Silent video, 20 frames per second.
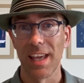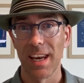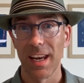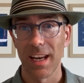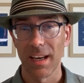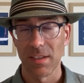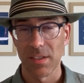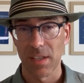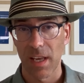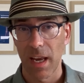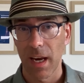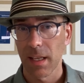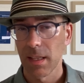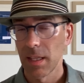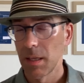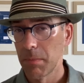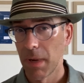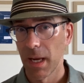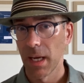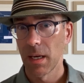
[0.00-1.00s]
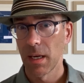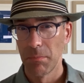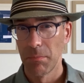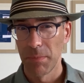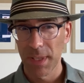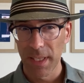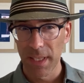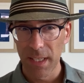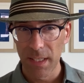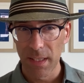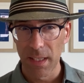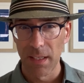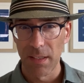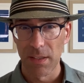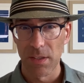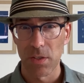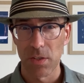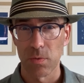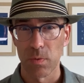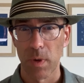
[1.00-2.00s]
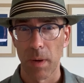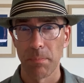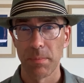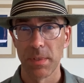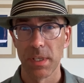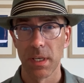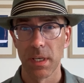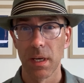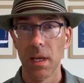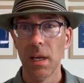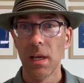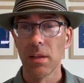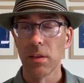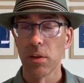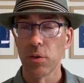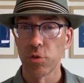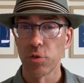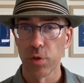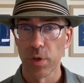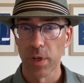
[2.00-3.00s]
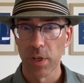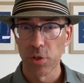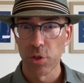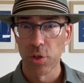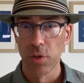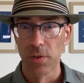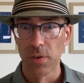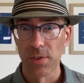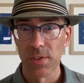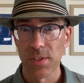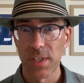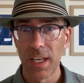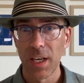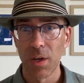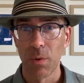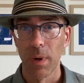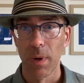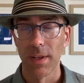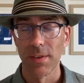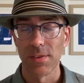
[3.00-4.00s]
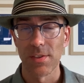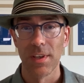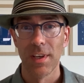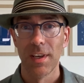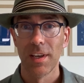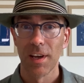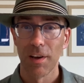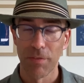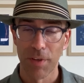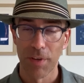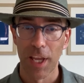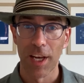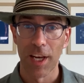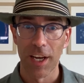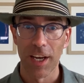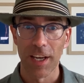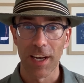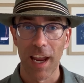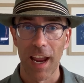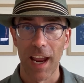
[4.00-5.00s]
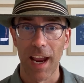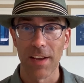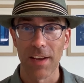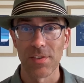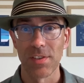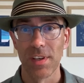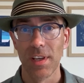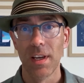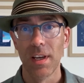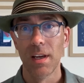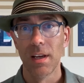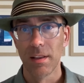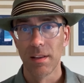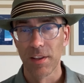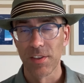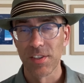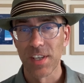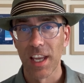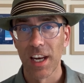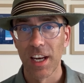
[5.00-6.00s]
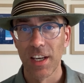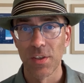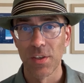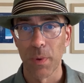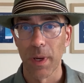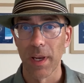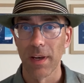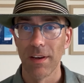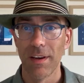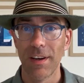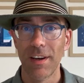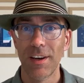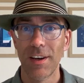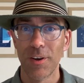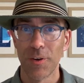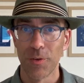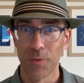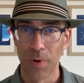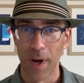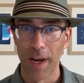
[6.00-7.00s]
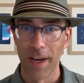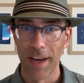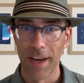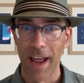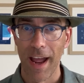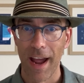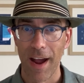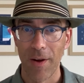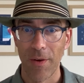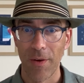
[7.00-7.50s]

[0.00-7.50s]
exactly by completely disrupting the traditional sequence of getting a cast. Let's get into it right now.